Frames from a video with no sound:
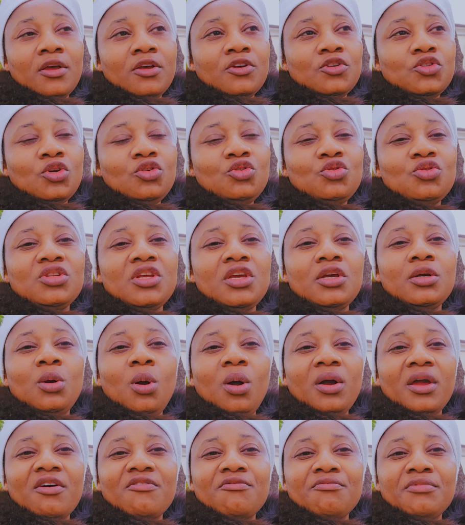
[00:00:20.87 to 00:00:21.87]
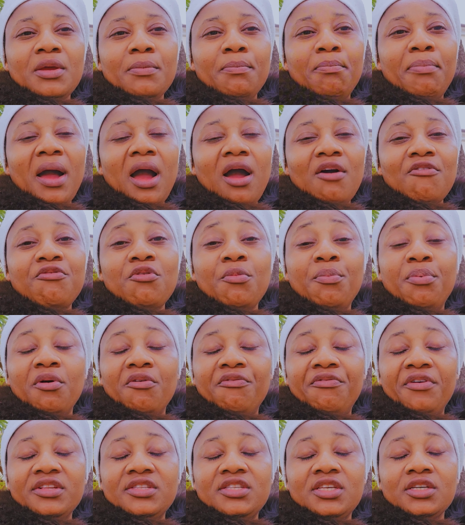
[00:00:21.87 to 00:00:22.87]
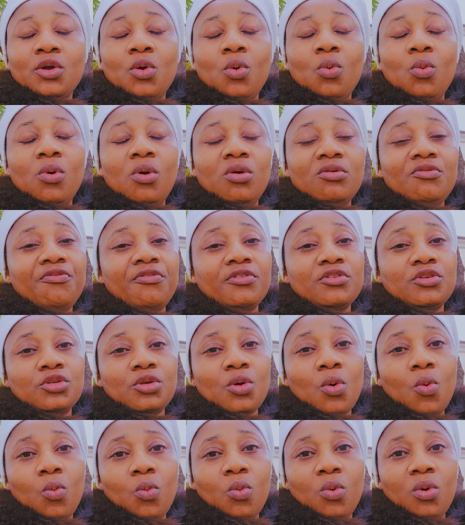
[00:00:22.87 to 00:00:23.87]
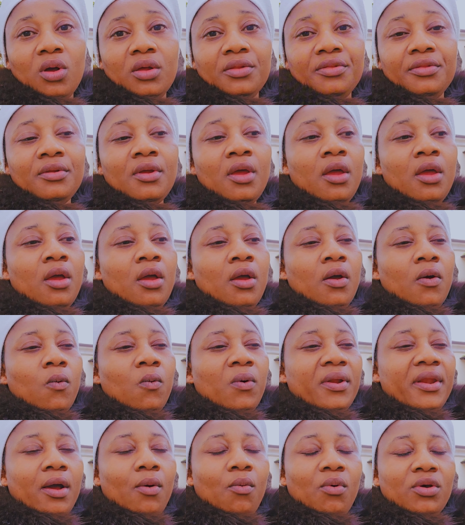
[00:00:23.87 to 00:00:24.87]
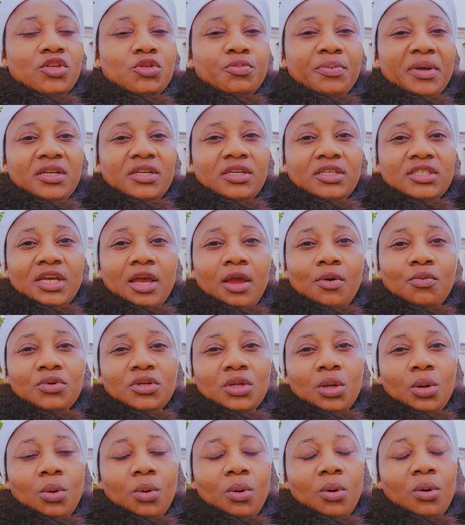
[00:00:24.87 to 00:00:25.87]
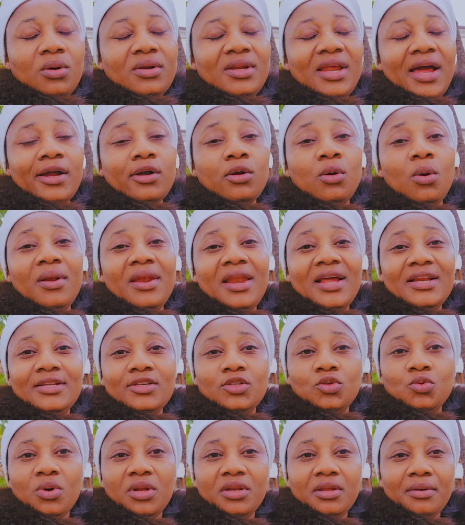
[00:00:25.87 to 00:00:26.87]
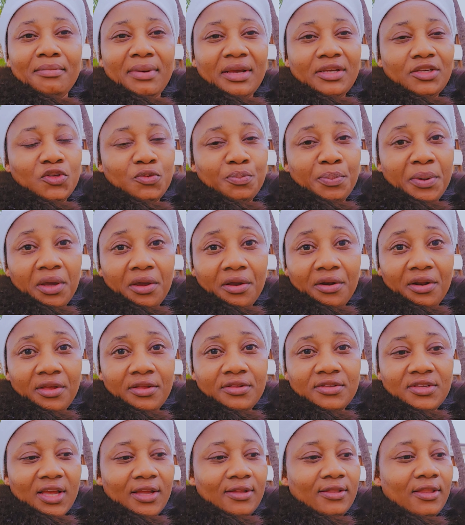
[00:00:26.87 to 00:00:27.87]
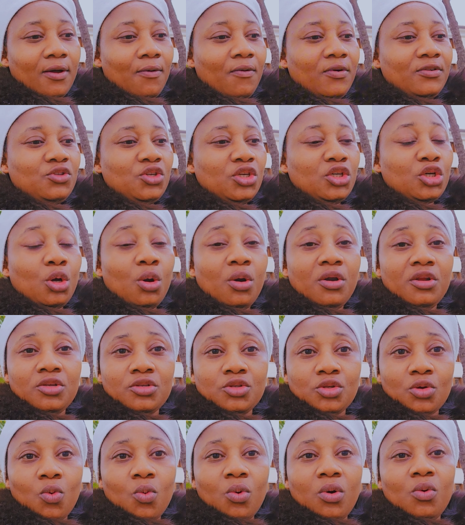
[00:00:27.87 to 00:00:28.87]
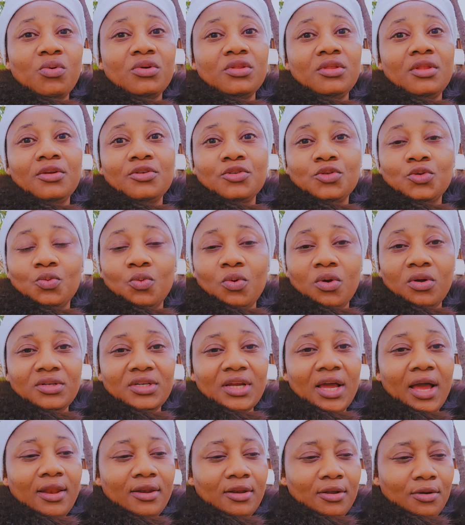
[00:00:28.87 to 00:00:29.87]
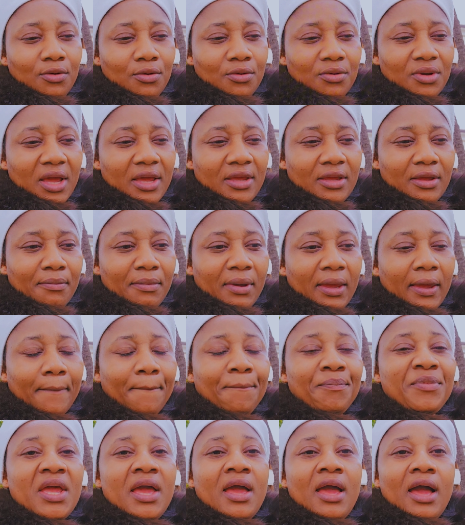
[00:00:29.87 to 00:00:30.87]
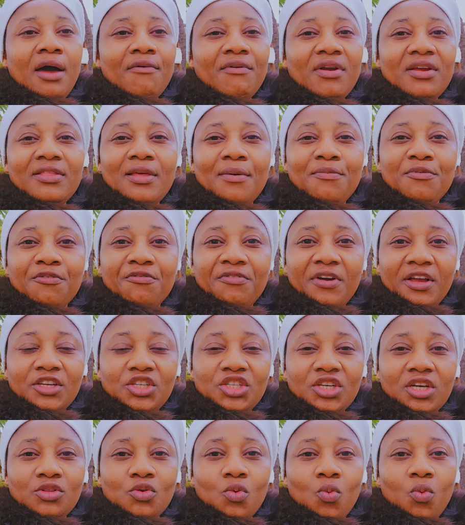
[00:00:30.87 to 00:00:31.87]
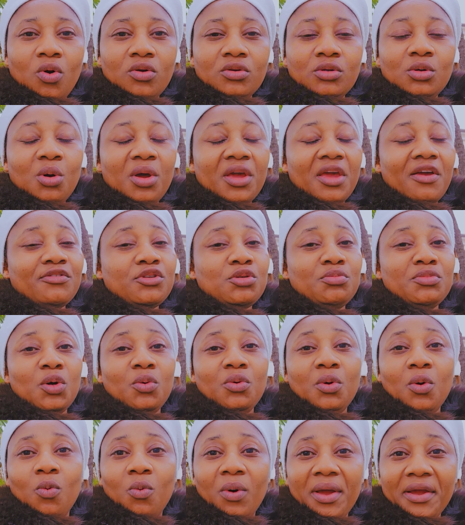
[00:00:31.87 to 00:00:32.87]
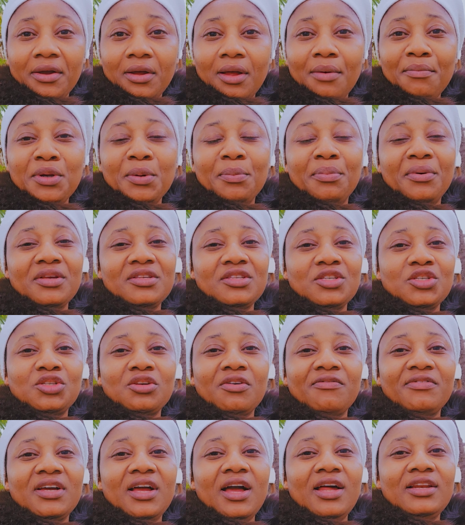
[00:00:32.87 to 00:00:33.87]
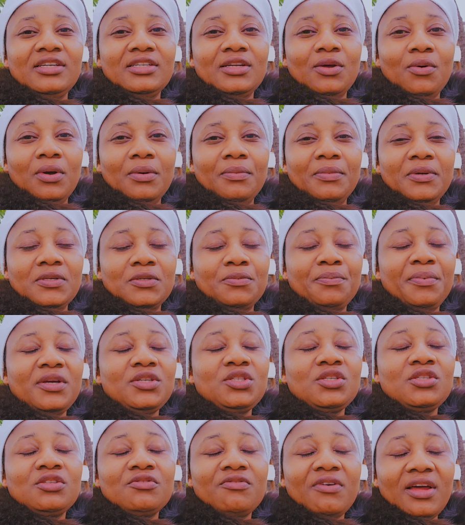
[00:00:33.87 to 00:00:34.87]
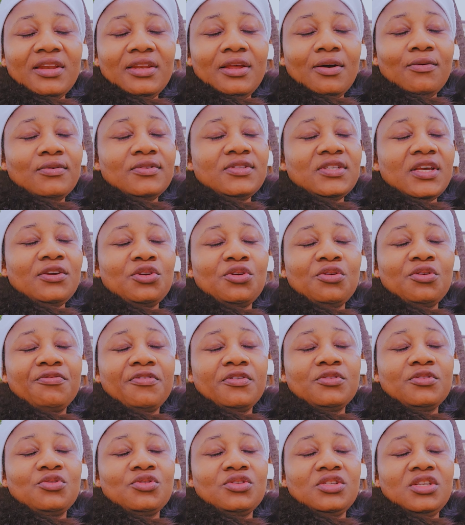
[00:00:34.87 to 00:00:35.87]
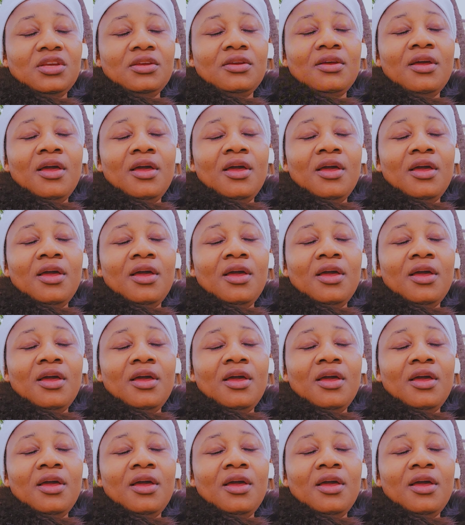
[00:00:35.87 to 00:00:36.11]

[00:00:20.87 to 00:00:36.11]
So today, God gave me a powerful prophetic word for someone when I was spending time with the Lord, and God led His word in my spirit. And I want to encourage someone with this word. Hallelujah. Amen. And right now, before I share the word God gave to me, I want to welcome the presence of God in our midst. Precious Father, we thank you for today.